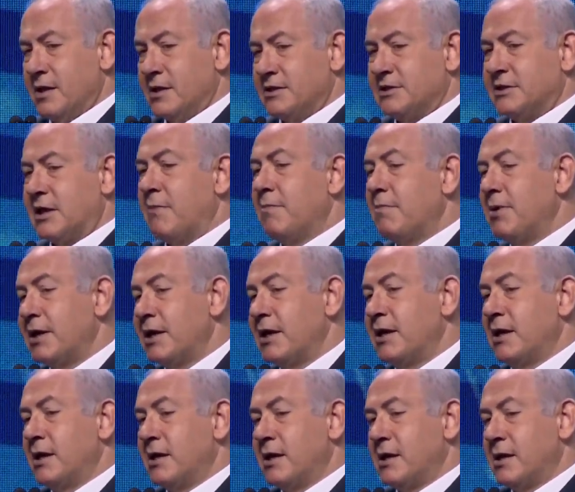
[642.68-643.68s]

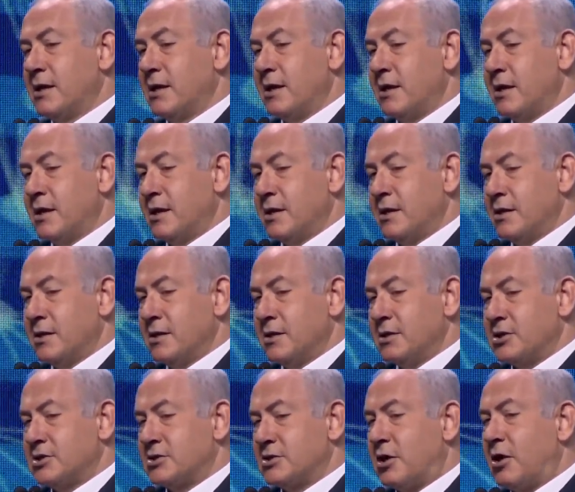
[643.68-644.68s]
Somebody
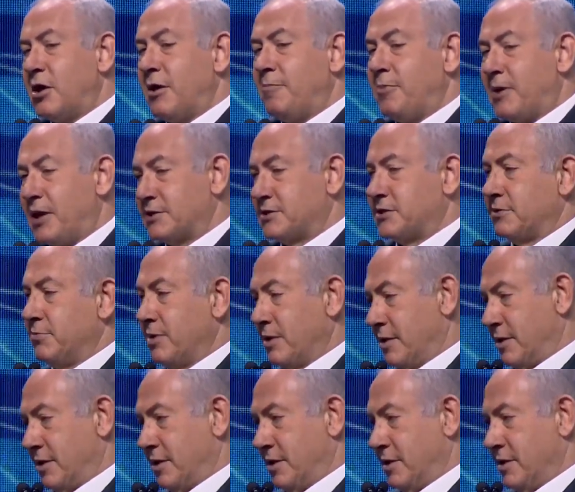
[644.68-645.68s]
saw a
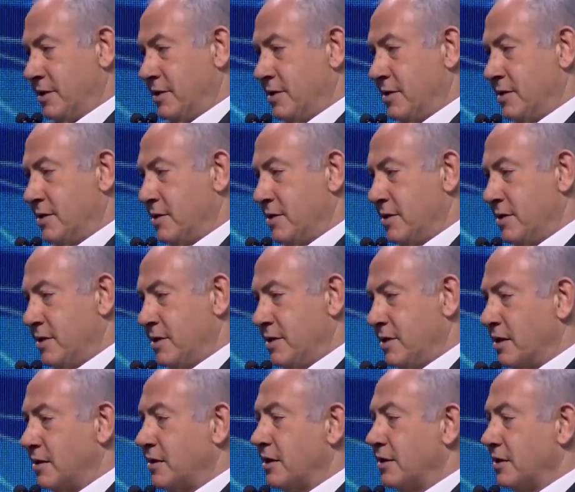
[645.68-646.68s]
possibility
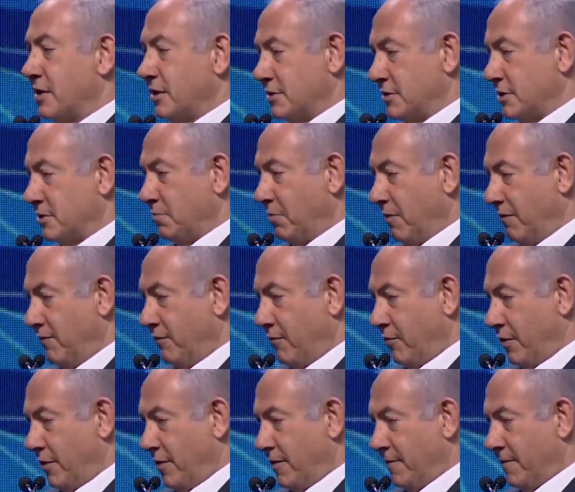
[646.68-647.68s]
that didn't exist
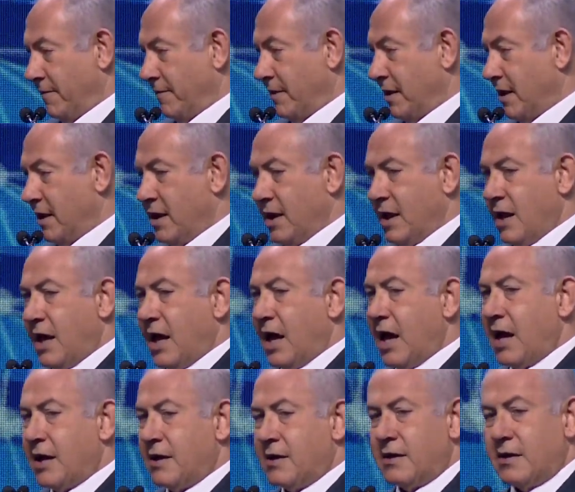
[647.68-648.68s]
before.
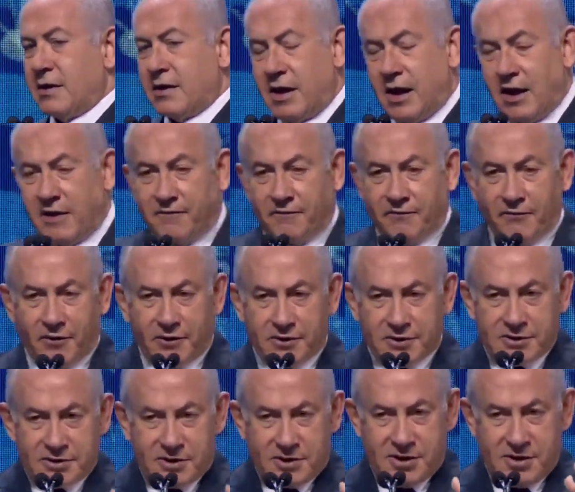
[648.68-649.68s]
And at
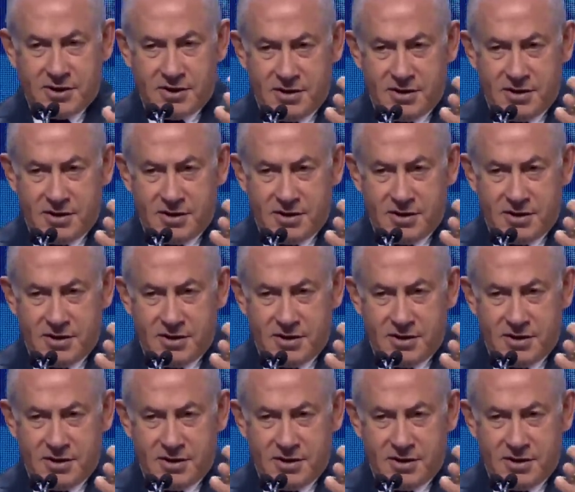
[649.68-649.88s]
first,